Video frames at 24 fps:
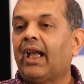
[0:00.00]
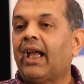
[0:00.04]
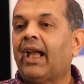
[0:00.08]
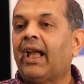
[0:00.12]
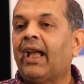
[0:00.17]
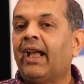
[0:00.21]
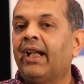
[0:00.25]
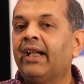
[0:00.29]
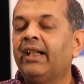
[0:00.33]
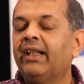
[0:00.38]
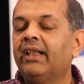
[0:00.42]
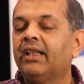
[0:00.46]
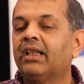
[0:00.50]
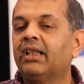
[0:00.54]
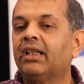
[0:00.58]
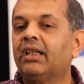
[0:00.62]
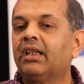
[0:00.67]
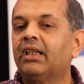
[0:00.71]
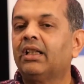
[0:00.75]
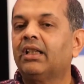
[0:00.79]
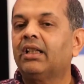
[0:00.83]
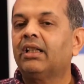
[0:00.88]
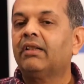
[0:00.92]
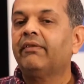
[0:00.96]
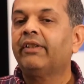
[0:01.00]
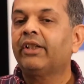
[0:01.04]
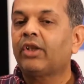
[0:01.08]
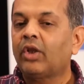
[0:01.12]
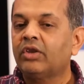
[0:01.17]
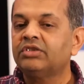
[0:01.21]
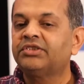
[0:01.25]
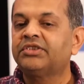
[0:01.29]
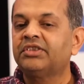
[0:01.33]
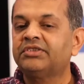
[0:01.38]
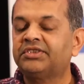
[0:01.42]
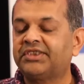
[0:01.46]
and we're
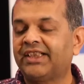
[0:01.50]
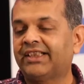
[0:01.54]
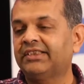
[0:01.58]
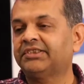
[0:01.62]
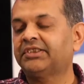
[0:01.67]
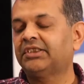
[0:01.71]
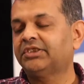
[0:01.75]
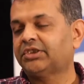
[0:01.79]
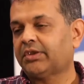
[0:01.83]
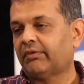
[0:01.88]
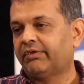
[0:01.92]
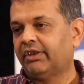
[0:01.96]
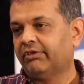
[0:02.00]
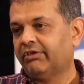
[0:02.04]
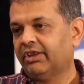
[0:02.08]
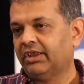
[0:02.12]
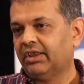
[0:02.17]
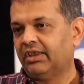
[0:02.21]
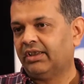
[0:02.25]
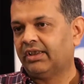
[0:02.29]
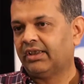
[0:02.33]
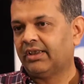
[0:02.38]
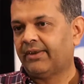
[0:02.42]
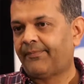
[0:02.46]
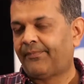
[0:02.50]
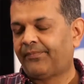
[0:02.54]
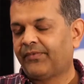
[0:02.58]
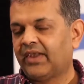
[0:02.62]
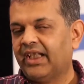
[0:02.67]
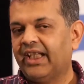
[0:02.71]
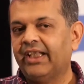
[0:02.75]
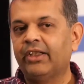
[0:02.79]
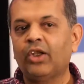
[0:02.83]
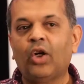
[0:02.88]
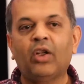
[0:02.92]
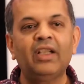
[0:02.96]
also citizens of the world.
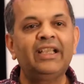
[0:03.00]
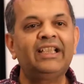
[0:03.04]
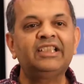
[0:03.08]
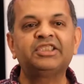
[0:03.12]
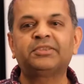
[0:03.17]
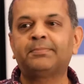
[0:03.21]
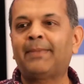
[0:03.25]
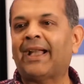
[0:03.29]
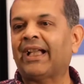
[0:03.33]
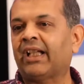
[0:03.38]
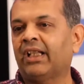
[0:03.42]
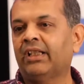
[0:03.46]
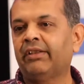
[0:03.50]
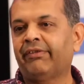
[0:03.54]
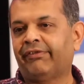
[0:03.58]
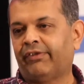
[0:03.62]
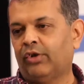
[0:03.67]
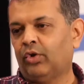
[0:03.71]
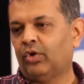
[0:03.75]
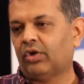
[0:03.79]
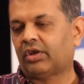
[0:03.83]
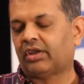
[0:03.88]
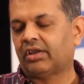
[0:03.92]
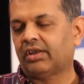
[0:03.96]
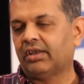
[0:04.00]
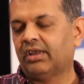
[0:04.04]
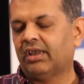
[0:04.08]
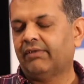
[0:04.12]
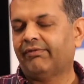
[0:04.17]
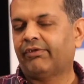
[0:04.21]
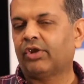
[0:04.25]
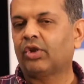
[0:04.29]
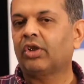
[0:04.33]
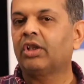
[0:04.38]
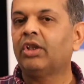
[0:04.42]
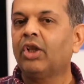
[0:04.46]
In all this back and forth,
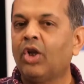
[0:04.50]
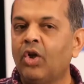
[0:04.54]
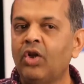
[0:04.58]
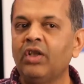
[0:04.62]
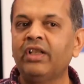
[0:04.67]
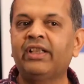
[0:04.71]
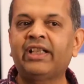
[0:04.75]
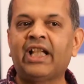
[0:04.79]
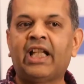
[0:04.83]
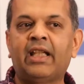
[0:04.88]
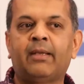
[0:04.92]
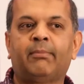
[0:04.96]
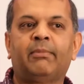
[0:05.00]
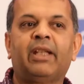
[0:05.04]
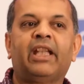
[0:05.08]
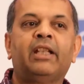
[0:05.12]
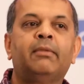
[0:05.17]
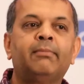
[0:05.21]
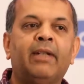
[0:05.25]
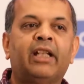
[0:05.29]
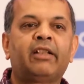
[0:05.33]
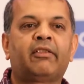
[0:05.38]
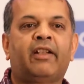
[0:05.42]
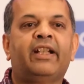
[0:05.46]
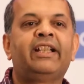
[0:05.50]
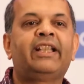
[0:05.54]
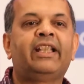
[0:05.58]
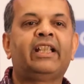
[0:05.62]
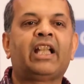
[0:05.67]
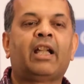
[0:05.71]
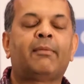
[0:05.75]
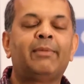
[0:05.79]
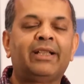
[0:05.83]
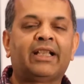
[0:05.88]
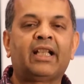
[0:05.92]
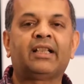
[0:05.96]
for a long time in my
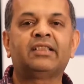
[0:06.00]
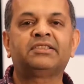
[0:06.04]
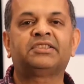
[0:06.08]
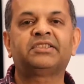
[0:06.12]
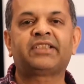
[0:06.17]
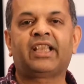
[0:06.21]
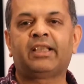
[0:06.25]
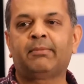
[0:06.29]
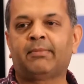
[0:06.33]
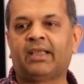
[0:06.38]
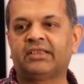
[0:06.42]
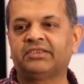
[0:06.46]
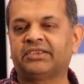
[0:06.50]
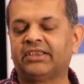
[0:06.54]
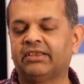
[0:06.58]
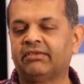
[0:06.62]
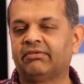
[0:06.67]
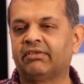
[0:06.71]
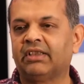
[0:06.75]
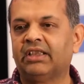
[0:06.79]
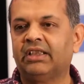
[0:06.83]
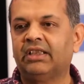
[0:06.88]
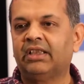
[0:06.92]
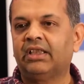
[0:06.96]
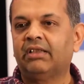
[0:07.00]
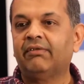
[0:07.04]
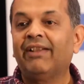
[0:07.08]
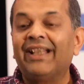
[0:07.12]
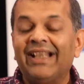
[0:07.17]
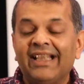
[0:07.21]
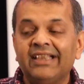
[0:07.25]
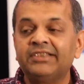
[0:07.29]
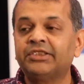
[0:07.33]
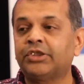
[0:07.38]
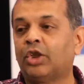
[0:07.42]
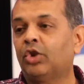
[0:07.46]
writing, I've been asking myself,
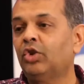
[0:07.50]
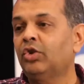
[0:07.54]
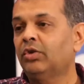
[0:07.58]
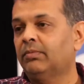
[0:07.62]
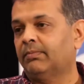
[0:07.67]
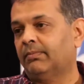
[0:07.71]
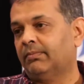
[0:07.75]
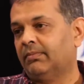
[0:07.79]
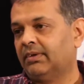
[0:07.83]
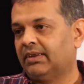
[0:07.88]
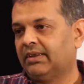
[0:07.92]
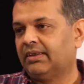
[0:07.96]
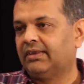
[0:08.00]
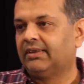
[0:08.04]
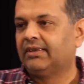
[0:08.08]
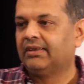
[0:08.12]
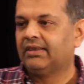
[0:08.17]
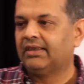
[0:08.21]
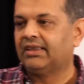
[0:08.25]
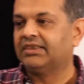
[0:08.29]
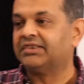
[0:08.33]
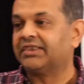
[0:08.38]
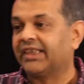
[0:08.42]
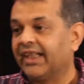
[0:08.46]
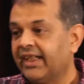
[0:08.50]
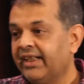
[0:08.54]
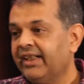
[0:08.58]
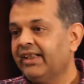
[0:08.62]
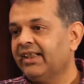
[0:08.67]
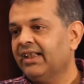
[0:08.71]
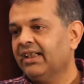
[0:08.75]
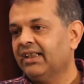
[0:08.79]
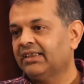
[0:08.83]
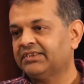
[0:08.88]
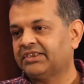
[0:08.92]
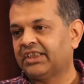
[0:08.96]
where is home? Is it
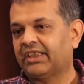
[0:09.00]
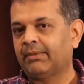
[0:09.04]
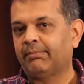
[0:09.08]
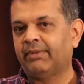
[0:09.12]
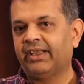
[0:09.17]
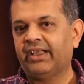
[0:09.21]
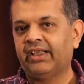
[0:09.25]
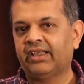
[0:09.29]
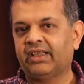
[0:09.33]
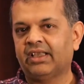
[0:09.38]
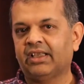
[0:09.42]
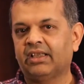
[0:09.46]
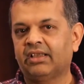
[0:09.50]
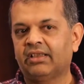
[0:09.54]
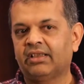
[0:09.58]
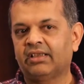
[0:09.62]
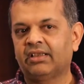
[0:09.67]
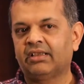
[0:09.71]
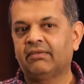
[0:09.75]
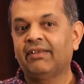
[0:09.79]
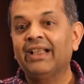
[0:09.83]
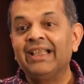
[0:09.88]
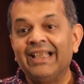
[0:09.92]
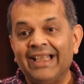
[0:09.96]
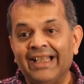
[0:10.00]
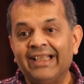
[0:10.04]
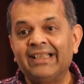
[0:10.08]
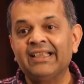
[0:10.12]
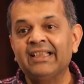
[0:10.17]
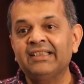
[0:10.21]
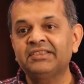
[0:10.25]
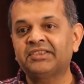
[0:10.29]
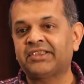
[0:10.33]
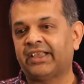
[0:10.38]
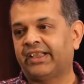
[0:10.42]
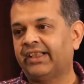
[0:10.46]
India? Is it America? Well, it
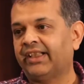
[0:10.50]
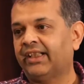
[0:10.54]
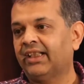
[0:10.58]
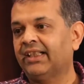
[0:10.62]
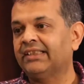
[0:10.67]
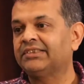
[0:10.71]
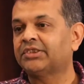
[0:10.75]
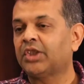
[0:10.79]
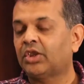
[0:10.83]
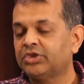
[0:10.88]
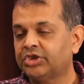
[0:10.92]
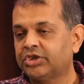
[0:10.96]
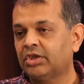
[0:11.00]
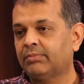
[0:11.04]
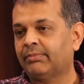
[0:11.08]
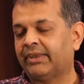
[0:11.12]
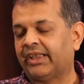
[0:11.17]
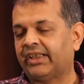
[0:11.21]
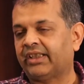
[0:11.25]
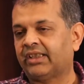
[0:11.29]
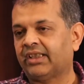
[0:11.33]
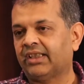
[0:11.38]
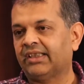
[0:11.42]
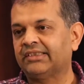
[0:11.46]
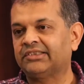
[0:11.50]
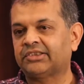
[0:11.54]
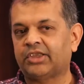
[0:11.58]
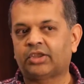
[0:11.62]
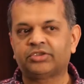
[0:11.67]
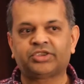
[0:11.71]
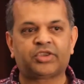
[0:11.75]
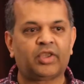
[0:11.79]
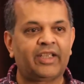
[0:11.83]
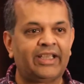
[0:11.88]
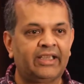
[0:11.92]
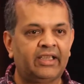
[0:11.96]
is India. It's also America. It's
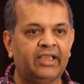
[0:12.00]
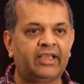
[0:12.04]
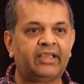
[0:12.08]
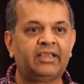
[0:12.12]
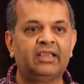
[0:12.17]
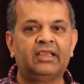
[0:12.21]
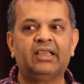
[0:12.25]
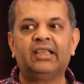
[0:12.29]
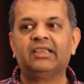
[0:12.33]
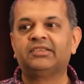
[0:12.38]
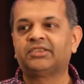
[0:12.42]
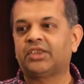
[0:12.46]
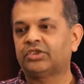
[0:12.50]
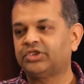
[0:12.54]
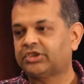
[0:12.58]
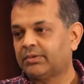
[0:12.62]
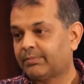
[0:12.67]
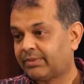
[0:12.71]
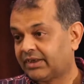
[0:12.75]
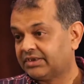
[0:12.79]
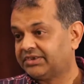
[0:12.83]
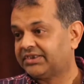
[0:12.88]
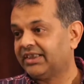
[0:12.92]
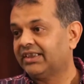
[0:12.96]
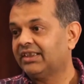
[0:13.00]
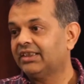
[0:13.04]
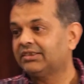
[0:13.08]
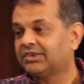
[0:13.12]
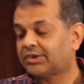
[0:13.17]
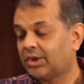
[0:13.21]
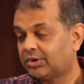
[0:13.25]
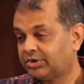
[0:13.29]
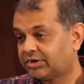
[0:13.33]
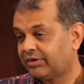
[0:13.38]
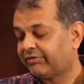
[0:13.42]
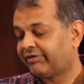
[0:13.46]
also England. It's also Brazil.
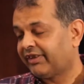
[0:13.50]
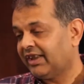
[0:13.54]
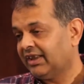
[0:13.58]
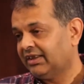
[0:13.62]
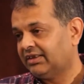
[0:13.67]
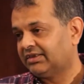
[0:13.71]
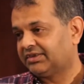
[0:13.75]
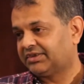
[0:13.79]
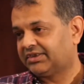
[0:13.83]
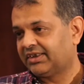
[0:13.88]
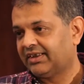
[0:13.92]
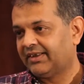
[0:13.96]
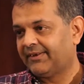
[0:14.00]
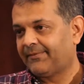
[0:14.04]
It's also France.